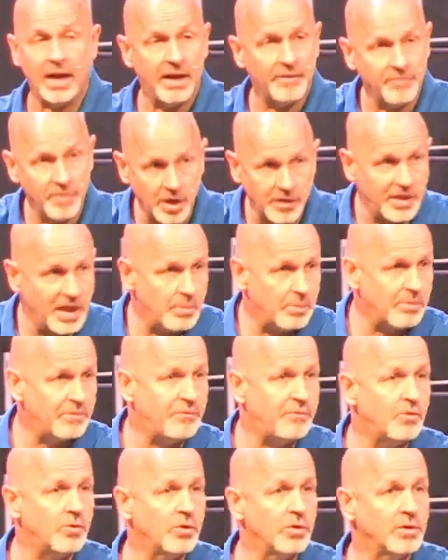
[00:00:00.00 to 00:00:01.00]
and I've done that
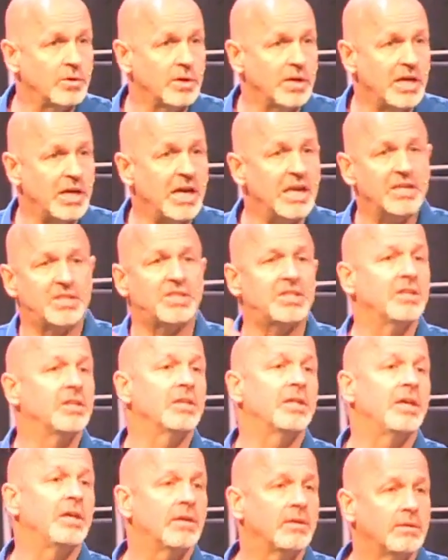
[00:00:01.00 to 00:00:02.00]
before,
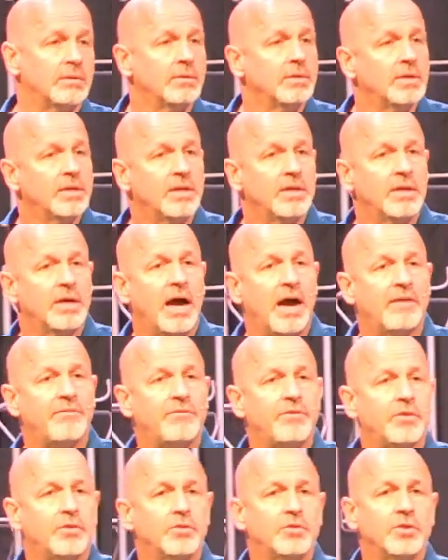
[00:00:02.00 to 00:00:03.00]
instantly I
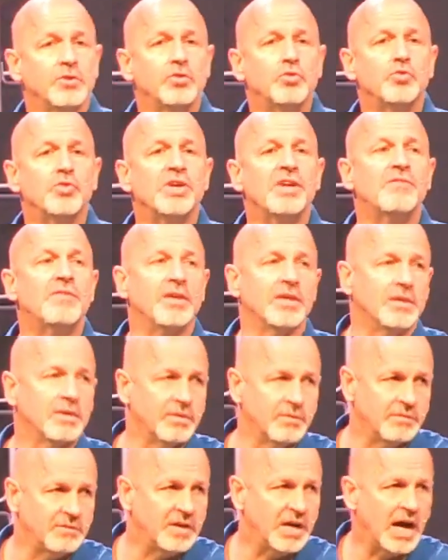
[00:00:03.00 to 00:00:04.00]
feel the
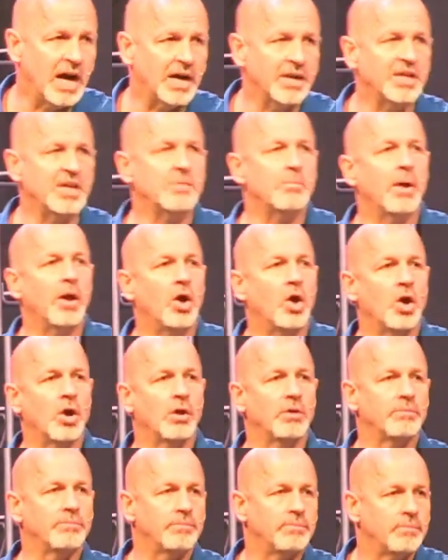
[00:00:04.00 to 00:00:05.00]
grieving of God in my
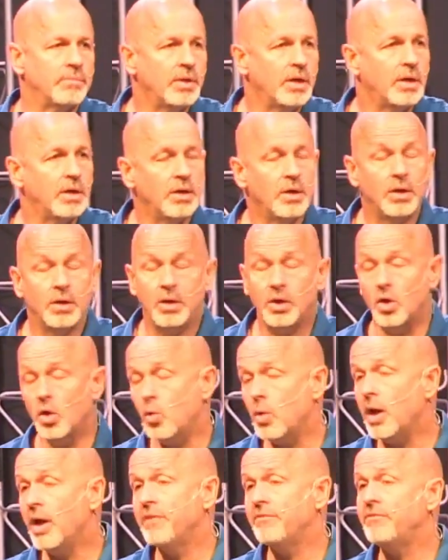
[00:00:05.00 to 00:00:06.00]
heart. You
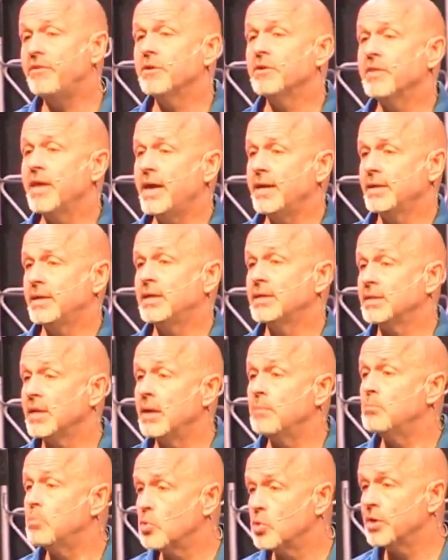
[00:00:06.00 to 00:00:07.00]
know why I feel that? Because
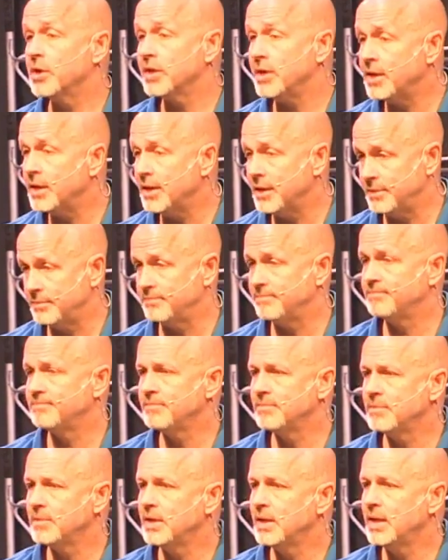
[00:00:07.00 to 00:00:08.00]
I'm born again.
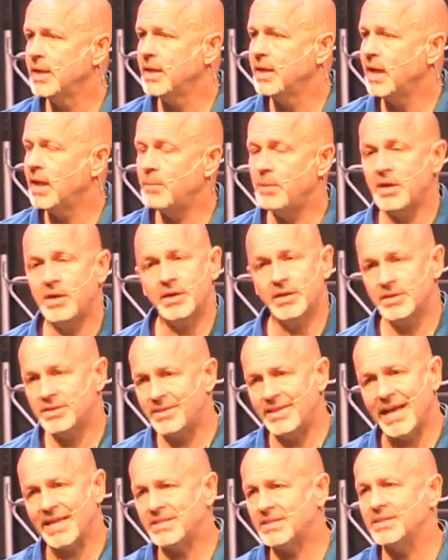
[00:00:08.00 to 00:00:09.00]
And
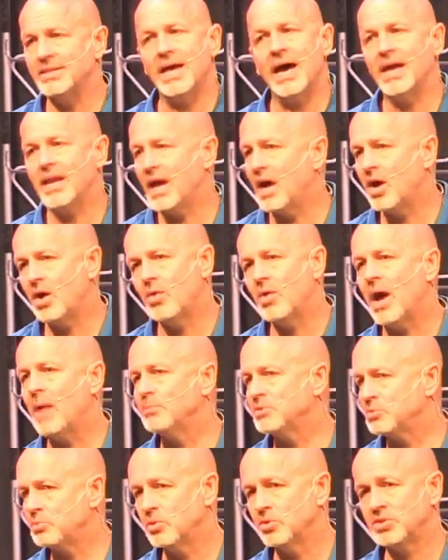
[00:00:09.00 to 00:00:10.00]
because that's not how
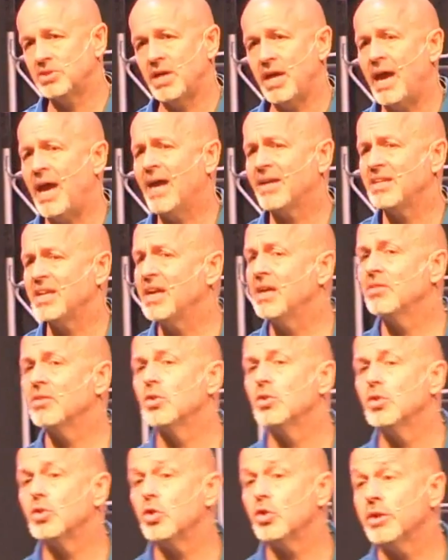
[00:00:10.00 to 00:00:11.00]
I'm supposed to act.
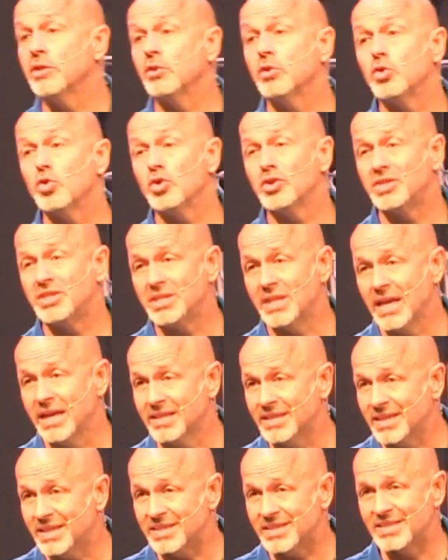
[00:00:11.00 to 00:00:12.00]
And the Lord's
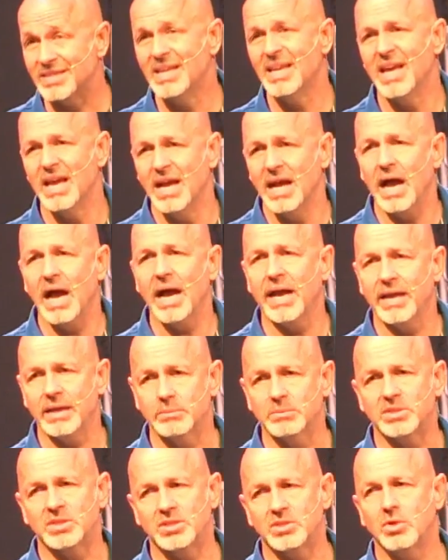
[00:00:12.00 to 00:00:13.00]
saying this, I
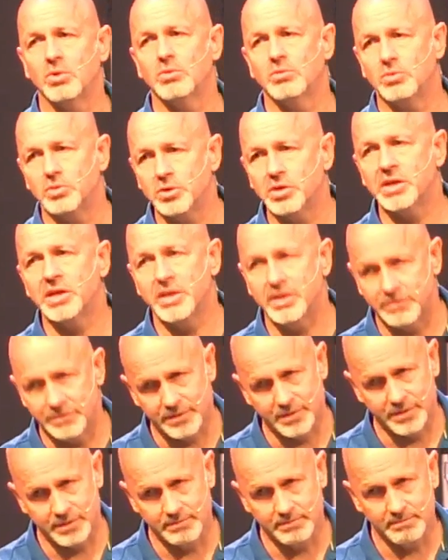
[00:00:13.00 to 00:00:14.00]
am so
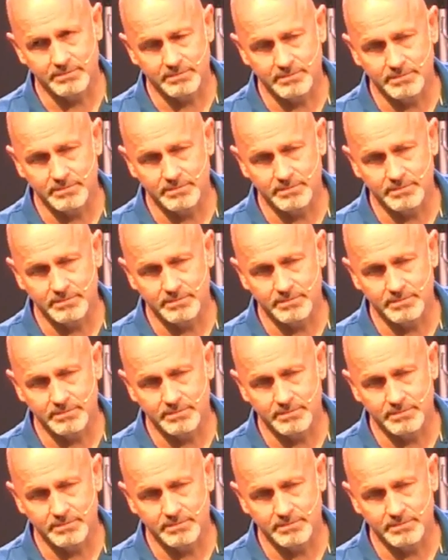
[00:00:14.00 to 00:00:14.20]
grieved